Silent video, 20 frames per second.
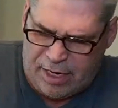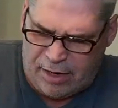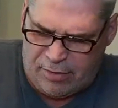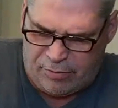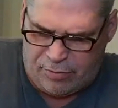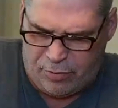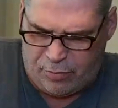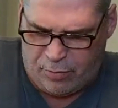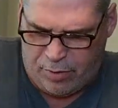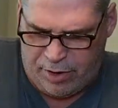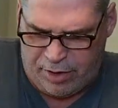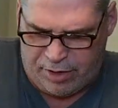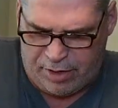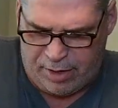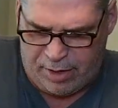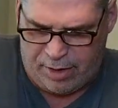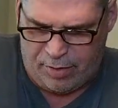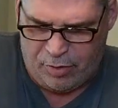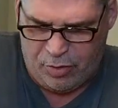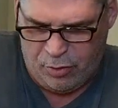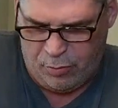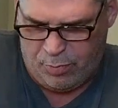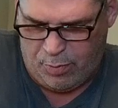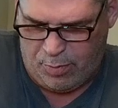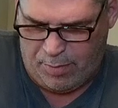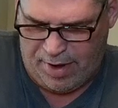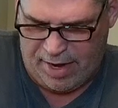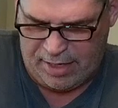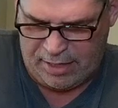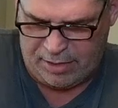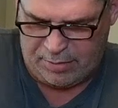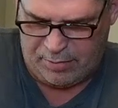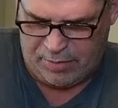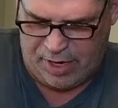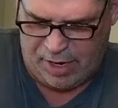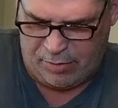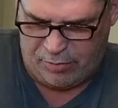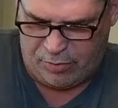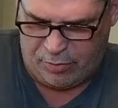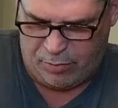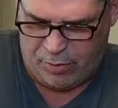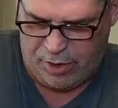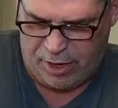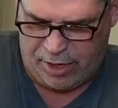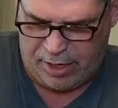I don't know where it comes. Heupar makes it, but I don't know where